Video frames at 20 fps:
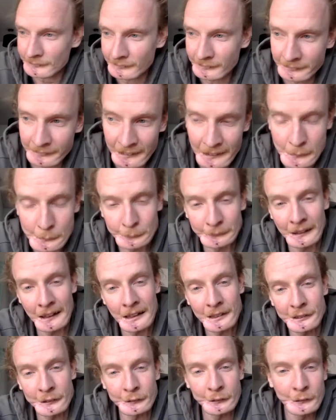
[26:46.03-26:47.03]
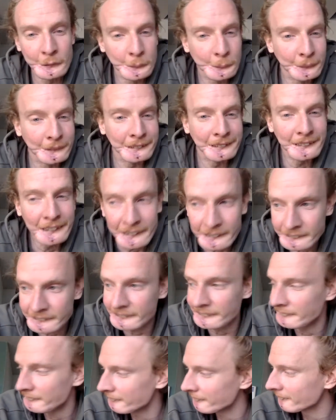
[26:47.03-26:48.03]
They will have you doing
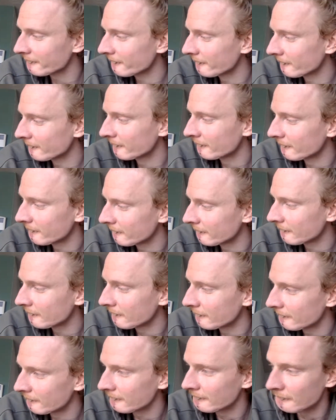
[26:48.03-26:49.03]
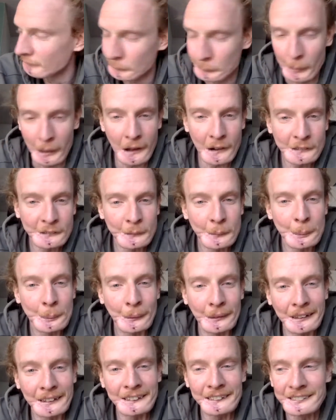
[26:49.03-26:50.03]
dishes,
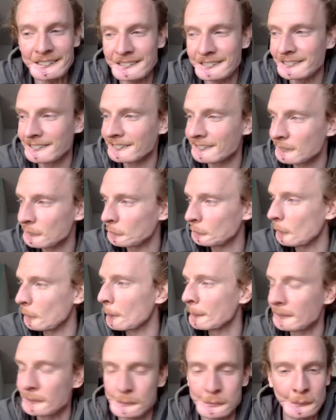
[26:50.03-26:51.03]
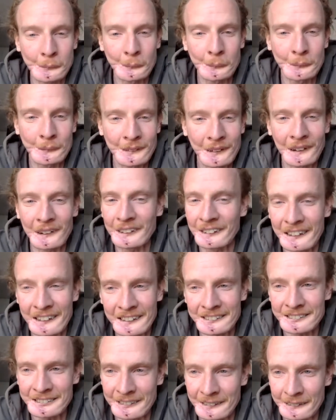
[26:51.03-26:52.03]
washing plates, scrubbing the floor, all
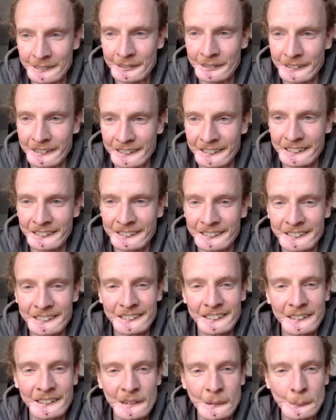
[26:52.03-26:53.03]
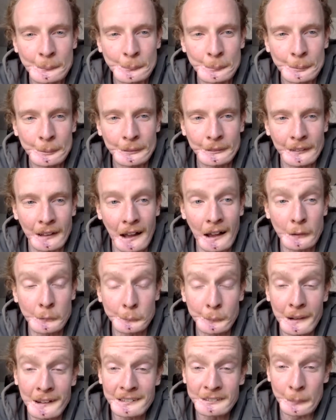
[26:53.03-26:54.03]
that stuff, man.
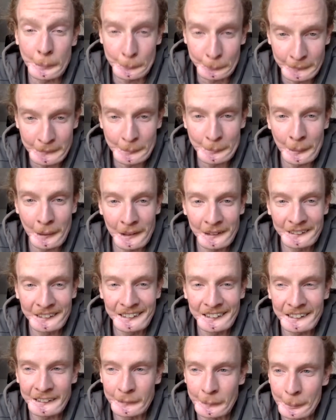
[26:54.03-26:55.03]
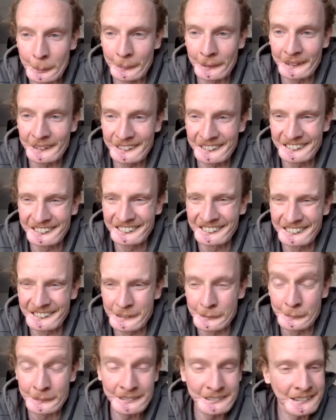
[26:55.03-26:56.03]
I reign supreme on here, but
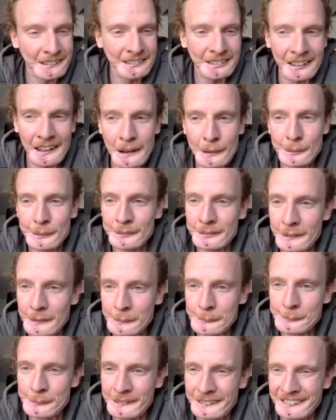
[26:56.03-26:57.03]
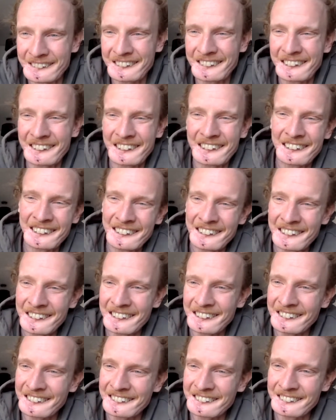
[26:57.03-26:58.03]
when this live is over,
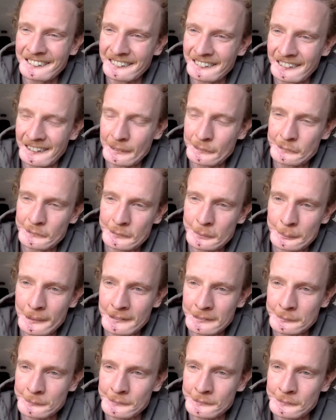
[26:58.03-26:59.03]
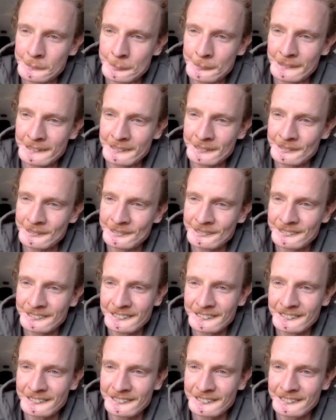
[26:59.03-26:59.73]
I'll just mess with you, man.